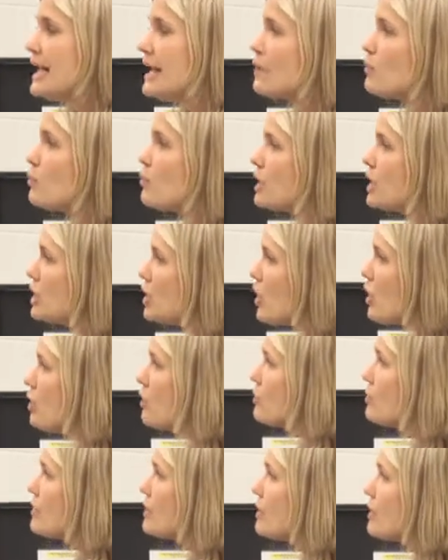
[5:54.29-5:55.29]
And we
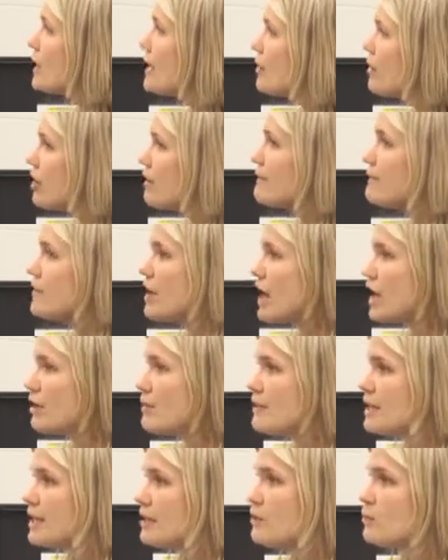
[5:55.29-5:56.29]
know that in our
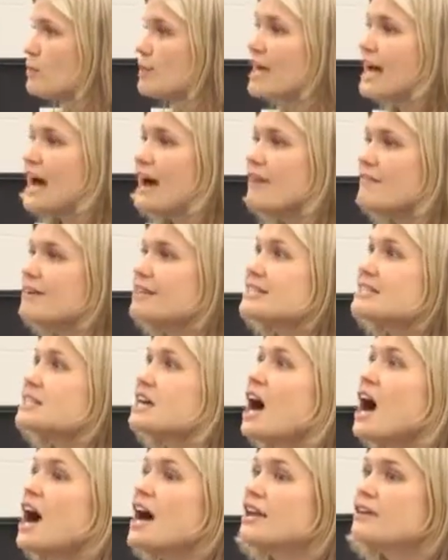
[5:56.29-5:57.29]
environment, we have a
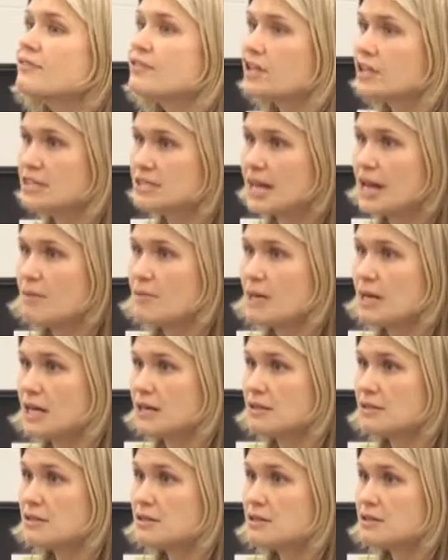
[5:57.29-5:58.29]
ton of
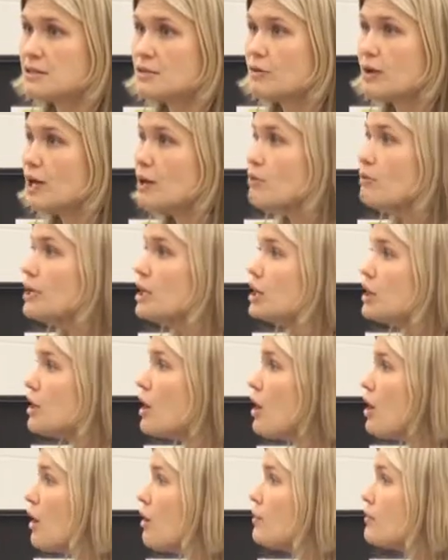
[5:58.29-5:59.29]
contaminants. Right? We
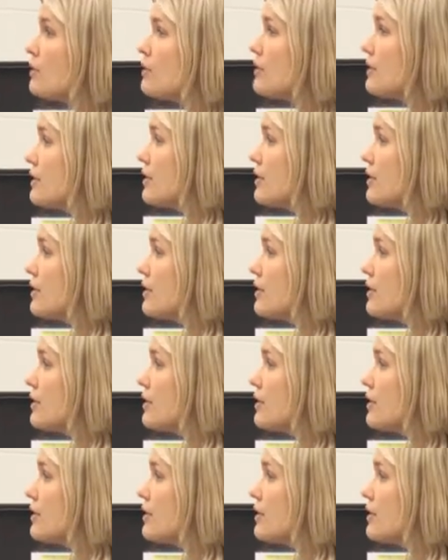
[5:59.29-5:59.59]
know that